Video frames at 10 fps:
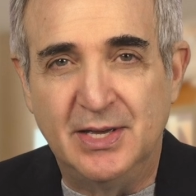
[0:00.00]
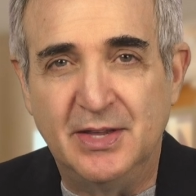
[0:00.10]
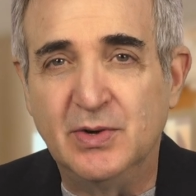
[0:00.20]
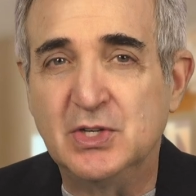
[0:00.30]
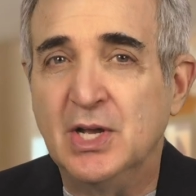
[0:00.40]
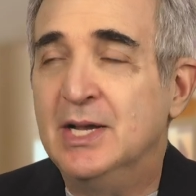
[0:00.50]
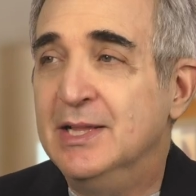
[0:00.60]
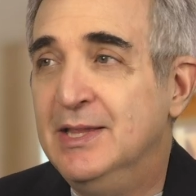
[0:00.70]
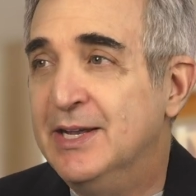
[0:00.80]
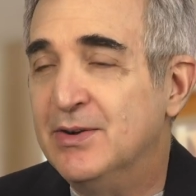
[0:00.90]
There is
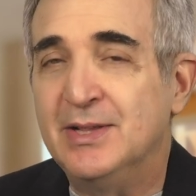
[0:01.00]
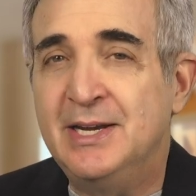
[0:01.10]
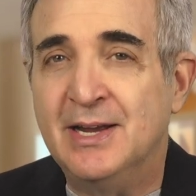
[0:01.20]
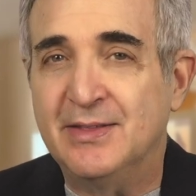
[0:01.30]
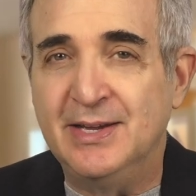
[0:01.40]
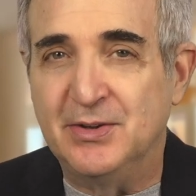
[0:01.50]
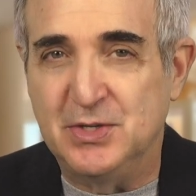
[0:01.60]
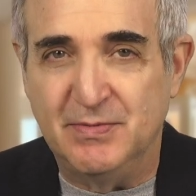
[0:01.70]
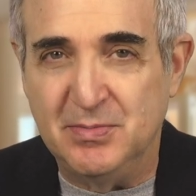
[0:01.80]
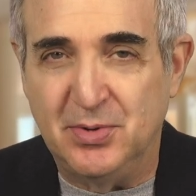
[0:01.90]
literally nothing
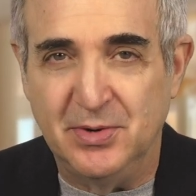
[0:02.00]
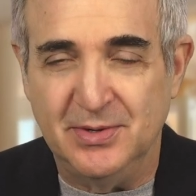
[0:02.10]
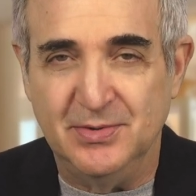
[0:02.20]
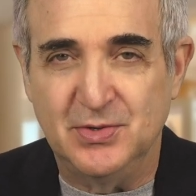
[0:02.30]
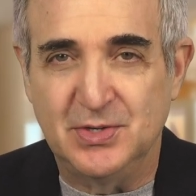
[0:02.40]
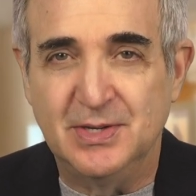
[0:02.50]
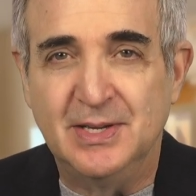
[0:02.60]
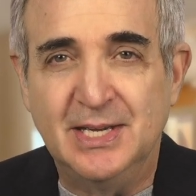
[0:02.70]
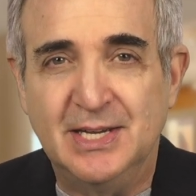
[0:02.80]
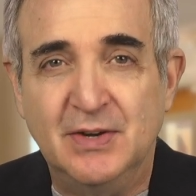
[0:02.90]
else of importance.
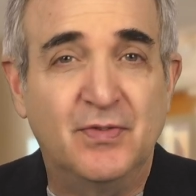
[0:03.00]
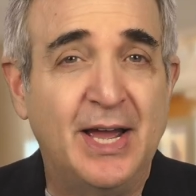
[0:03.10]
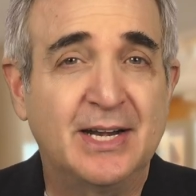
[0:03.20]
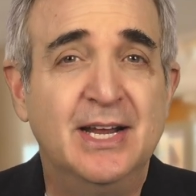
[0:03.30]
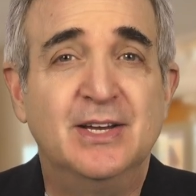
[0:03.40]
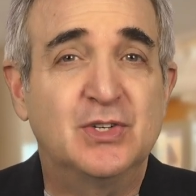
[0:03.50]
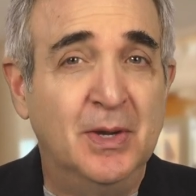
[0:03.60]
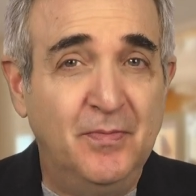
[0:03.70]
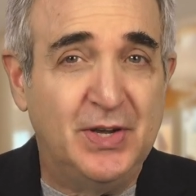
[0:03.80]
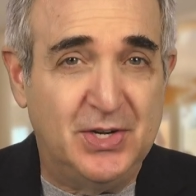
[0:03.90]
In fact,
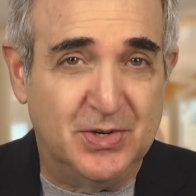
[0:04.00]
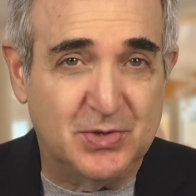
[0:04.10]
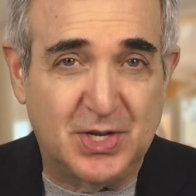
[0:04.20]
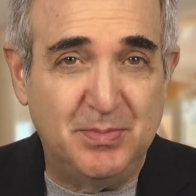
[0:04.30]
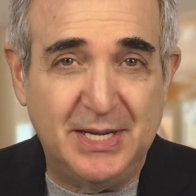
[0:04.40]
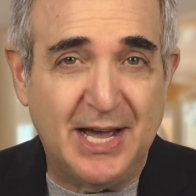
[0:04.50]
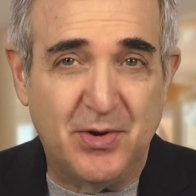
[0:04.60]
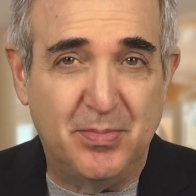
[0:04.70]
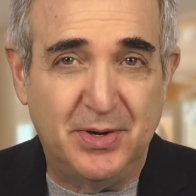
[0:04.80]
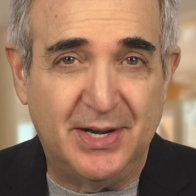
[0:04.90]
some features can be
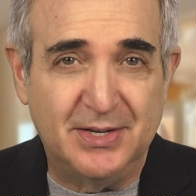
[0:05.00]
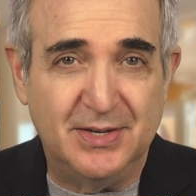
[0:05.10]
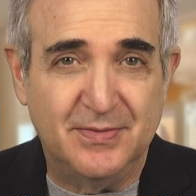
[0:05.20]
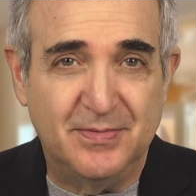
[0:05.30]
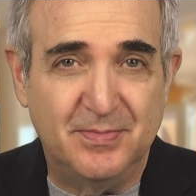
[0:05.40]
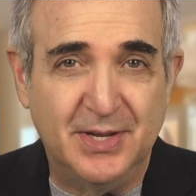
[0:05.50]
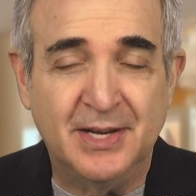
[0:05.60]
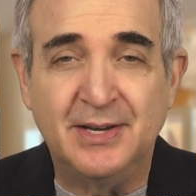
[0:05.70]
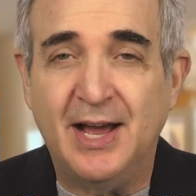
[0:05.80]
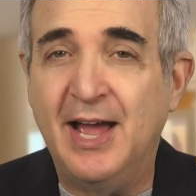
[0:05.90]
counterproductive,
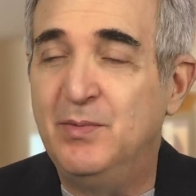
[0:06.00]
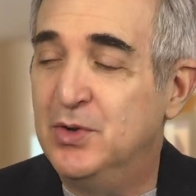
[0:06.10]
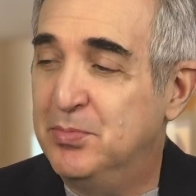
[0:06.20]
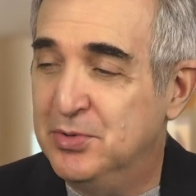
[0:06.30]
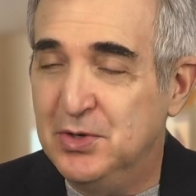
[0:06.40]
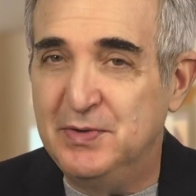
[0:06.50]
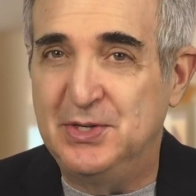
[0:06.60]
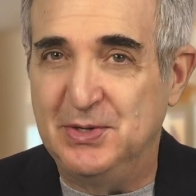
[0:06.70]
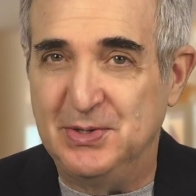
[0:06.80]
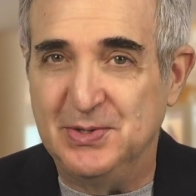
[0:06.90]
and I will prove
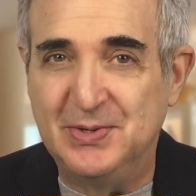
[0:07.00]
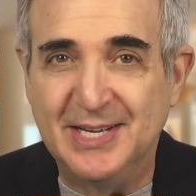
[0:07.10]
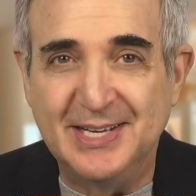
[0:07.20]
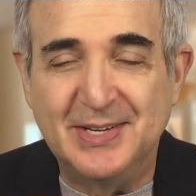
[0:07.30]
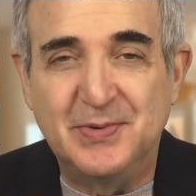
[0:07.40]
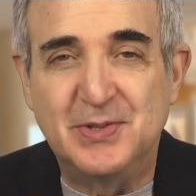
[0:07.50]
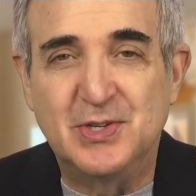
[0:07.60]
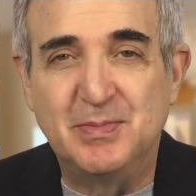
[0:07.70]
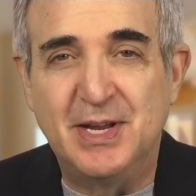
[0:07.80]
it to you with some